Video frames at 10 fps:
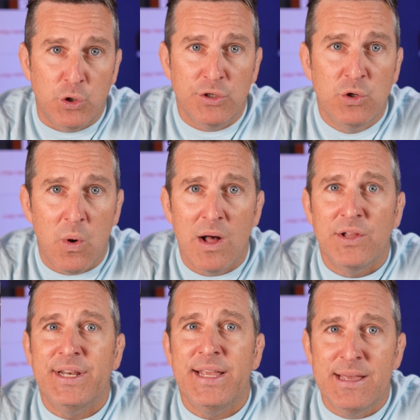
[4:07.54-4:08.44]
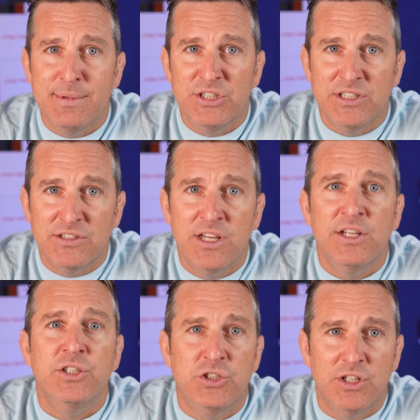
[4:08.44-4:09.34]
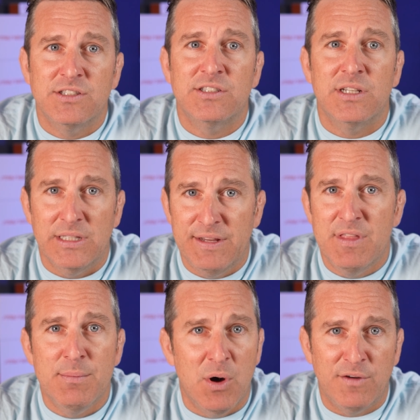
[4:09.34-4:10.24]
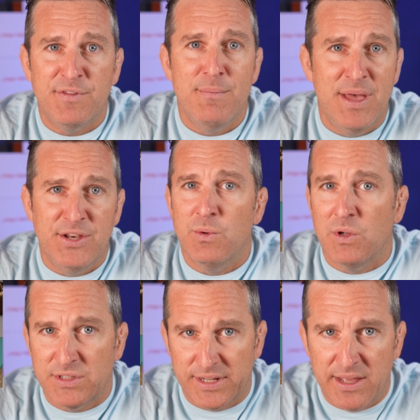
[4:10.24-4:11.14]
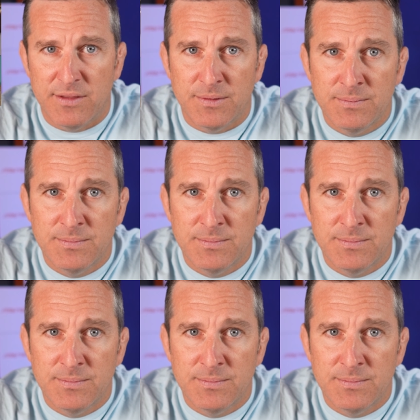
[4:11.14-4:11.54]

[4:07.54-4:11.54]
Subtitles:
good quality images, just leave them off the menu altogether.